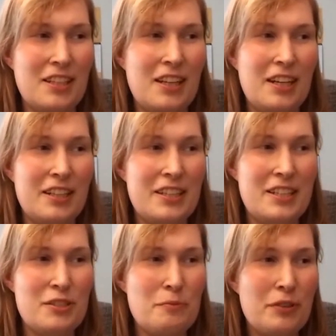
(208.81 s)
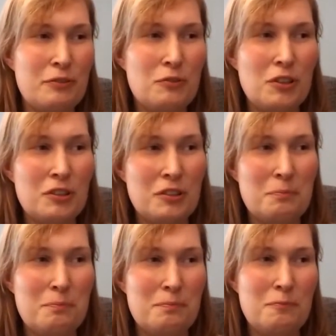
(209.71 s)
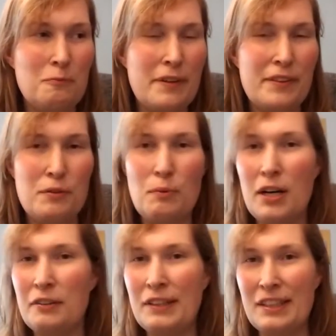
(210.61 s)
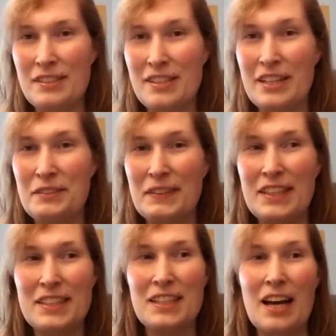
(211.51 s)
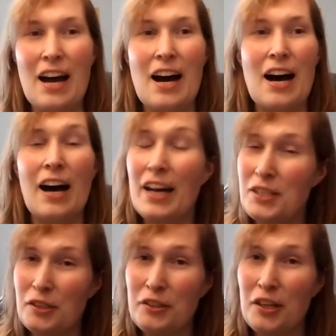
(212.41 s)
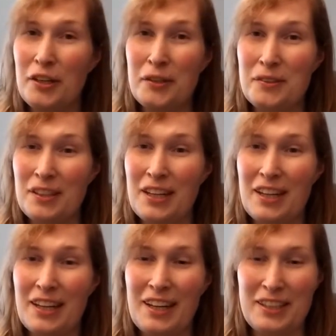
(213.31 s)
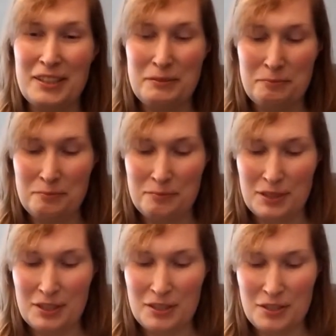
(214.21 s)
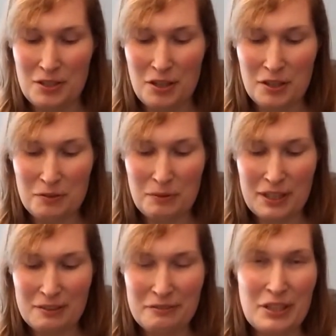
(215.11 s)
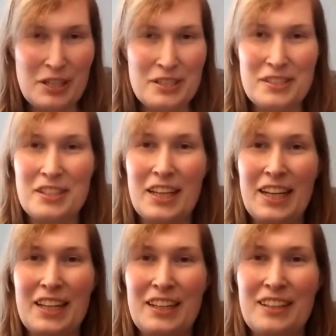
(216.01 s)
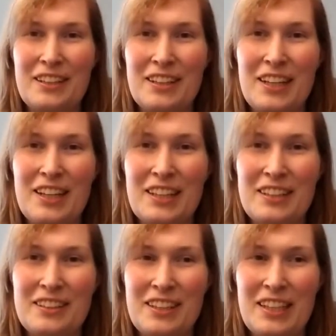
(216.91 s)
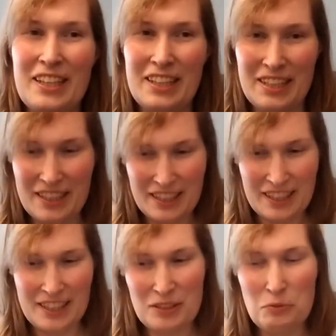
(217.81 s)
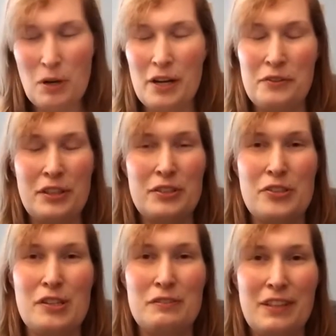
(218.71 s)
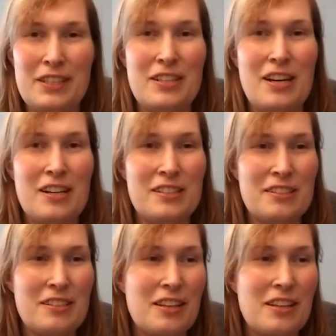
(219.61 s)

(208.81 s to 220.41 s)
There's something wrong with the wiring inside of it. I don't know. I'm not well versed in the inner wirings of guitars.